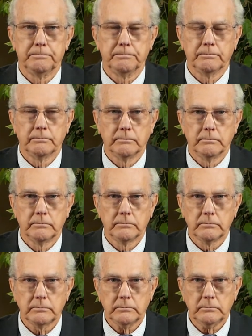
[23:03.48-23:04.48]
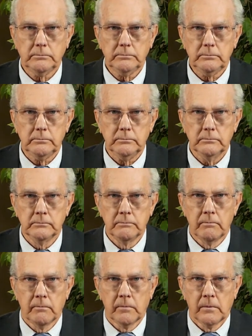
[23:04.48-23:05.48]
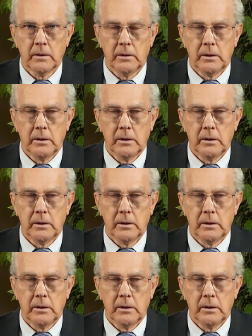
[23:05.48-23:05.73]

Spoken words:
No one is speaking in this clip.